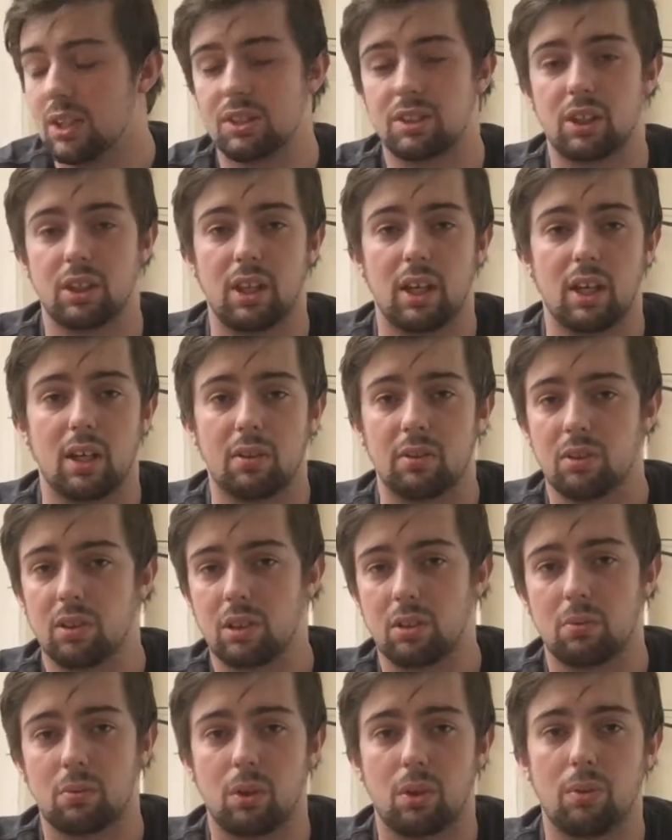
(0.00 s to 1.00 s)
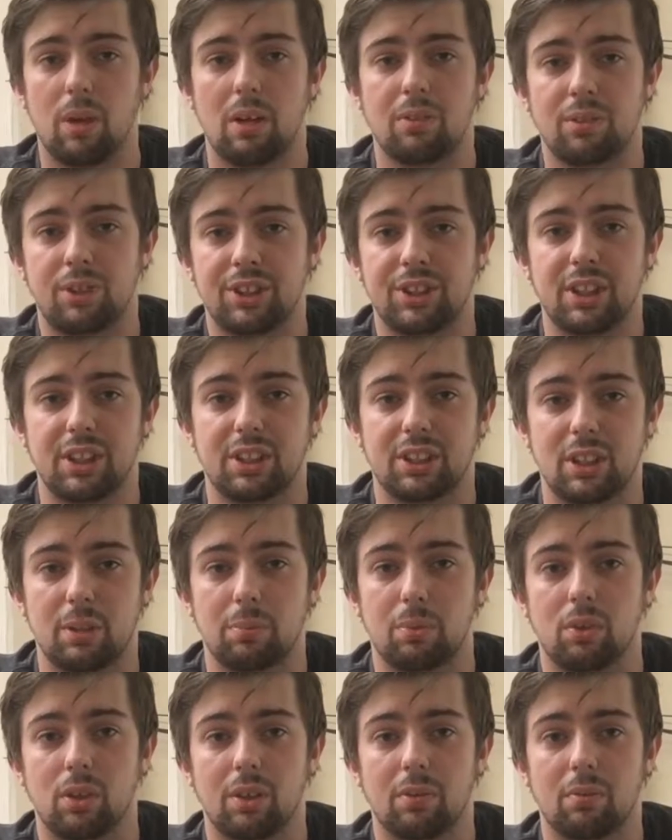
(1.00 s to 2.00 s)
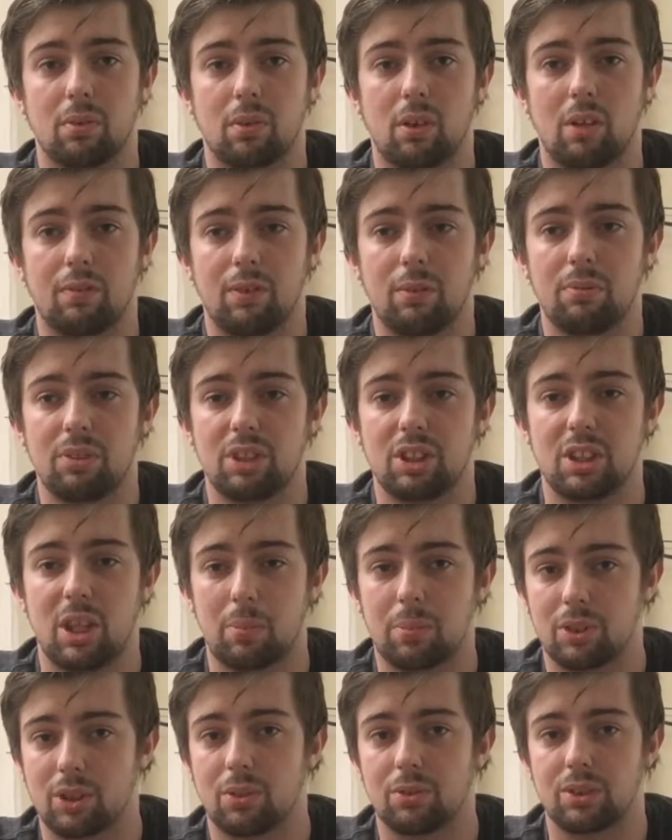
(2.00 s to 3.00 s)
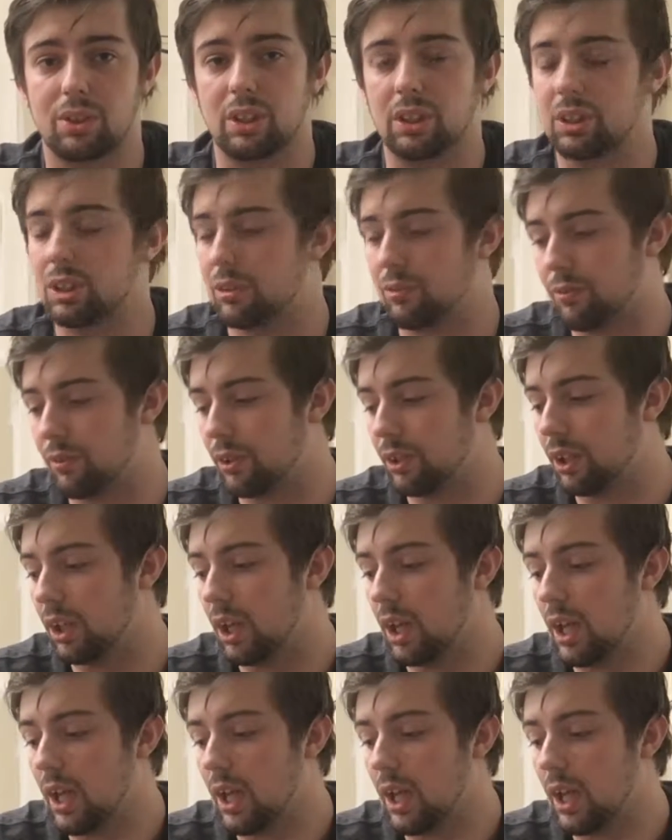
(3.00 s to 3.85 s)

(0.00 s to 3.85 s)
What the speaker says: So yeah, we're around the 60 point. I think this is episode 63